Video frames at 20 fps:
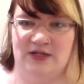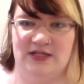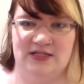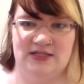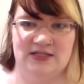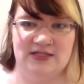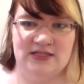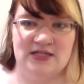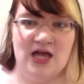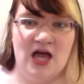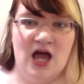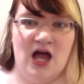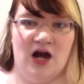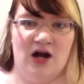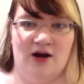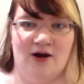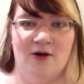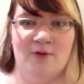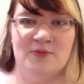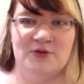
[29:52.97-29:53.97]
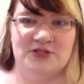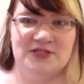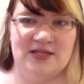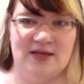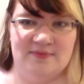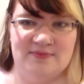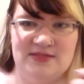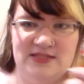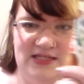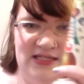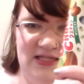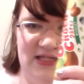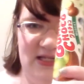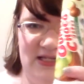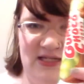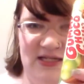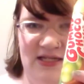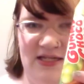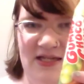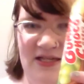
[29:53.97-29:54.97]
ones are almost
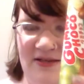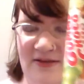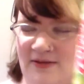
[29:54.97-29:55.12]
empty